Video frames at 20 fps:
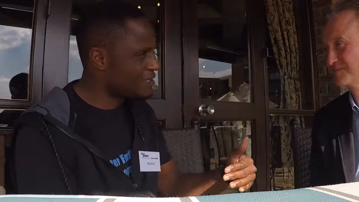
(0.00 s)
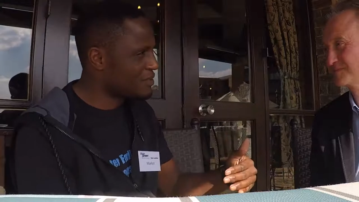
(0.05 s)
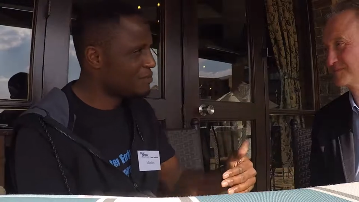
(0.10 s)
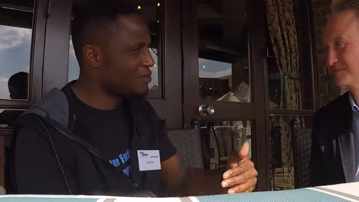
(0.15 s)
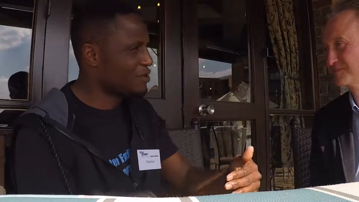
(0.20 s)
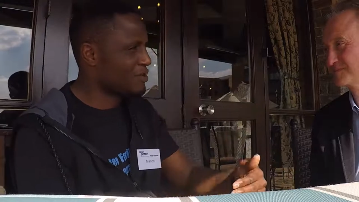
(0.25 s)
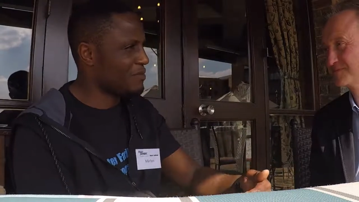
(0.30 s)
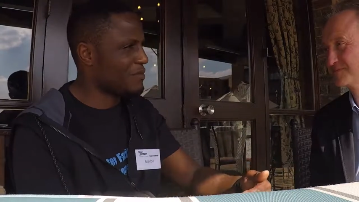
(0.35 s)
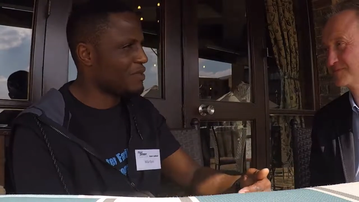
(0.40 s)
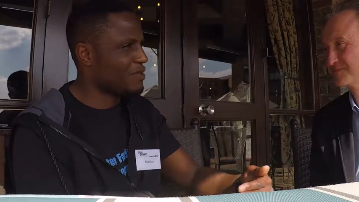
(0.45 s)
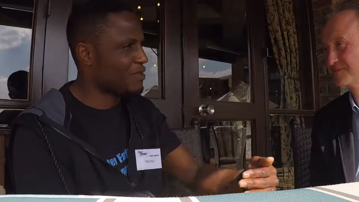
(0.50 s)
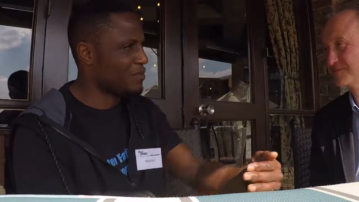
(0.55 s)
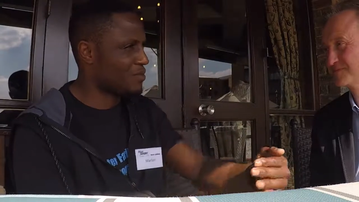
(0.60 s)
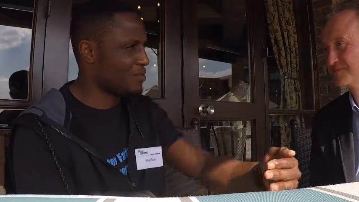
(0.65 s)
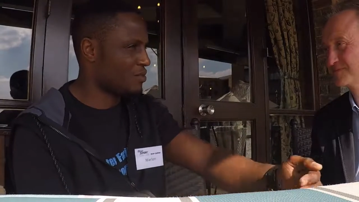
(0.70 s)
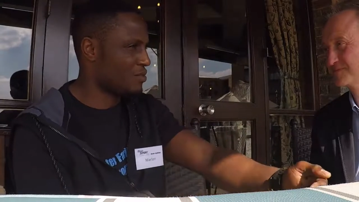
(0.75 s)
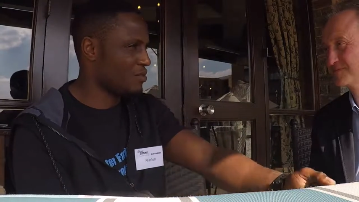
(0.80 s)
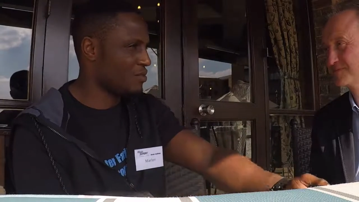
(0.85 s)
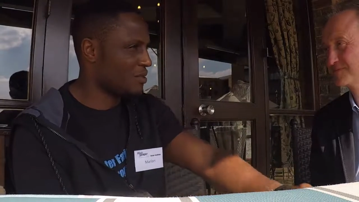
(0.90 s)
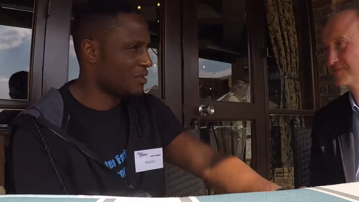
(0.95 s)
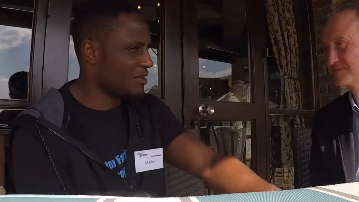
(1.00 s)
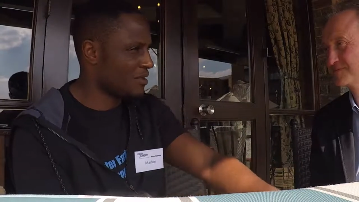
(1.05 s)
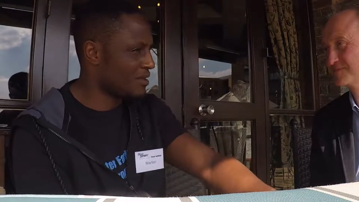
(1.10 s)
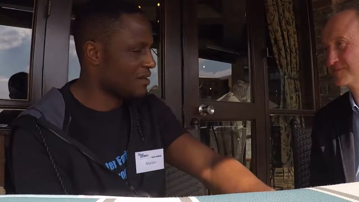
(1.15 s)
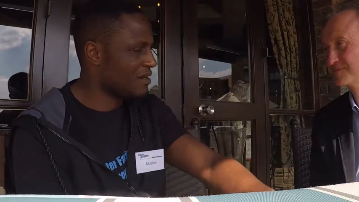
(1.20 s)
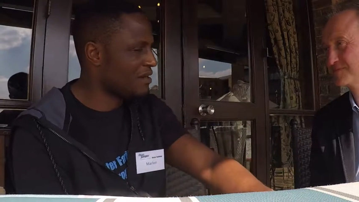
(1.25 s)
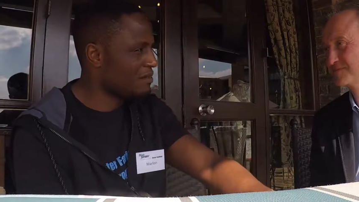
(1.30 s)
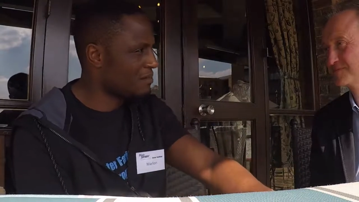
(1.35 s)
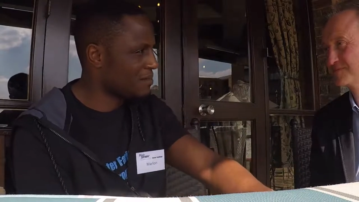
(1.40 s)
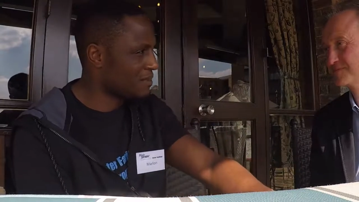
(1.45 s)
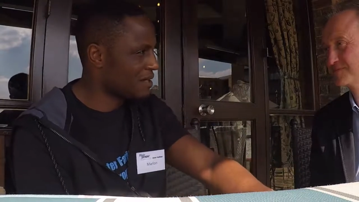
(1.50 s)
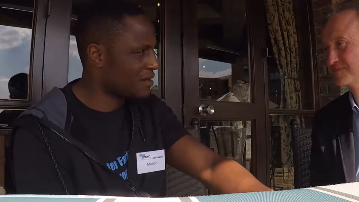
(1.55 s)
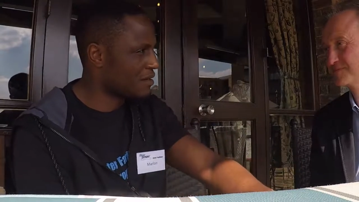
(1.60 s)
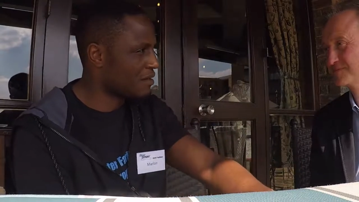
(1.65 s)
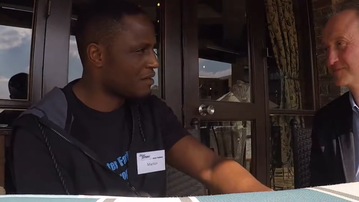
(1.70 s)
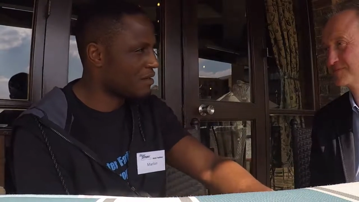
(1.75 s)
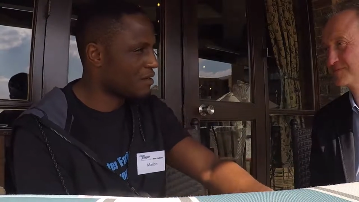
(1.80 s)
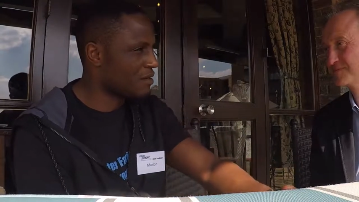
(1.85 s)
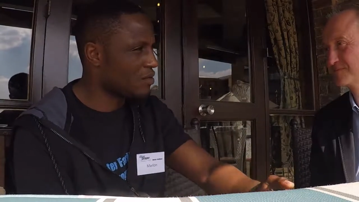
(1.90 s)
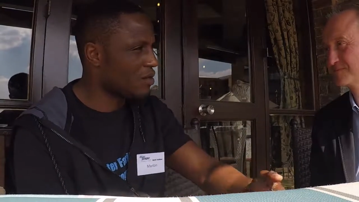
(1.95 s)
Speaker 1: put me through the Olympic
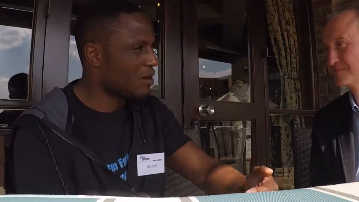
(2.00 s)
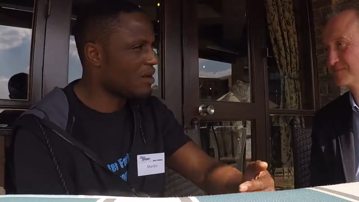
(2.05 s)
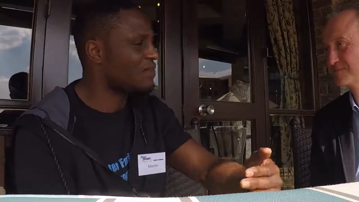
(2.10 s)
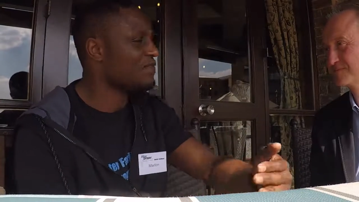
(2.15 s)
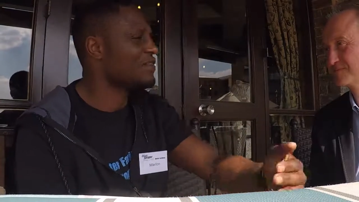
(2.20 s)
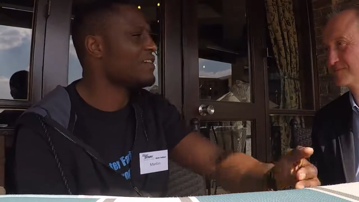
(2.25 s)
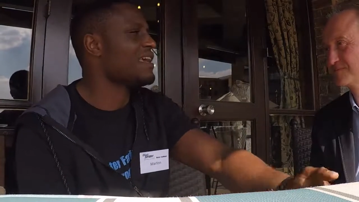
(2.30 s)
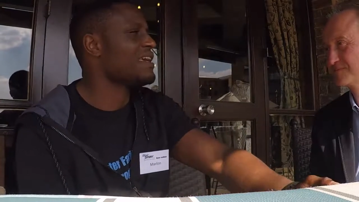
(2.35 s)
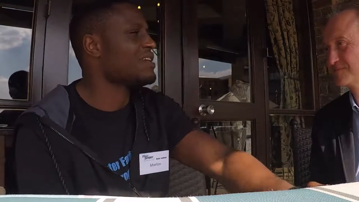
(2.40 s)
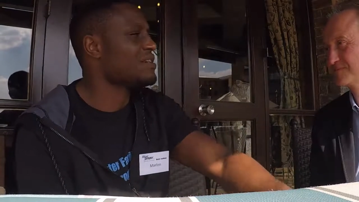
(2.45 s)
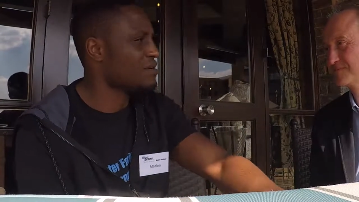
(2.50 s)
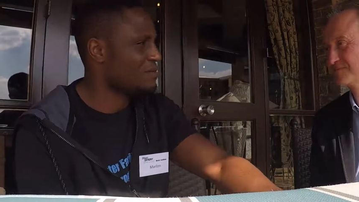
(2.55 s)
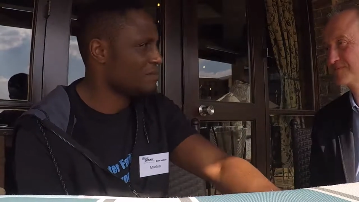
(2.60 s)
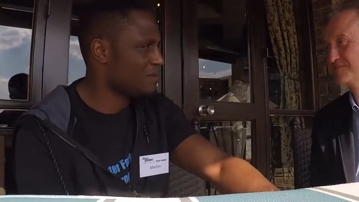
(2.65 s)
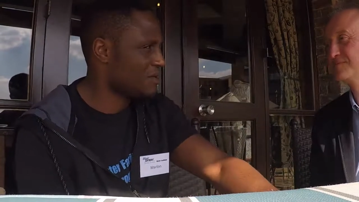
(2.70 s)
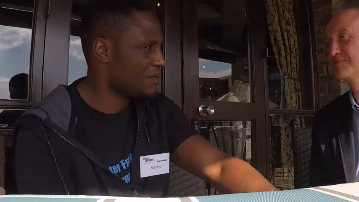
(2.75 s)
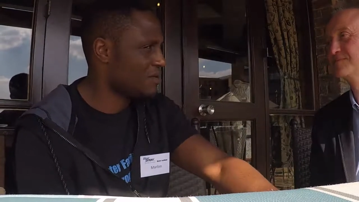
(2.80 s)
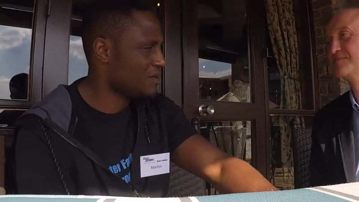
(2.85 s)
qualification period.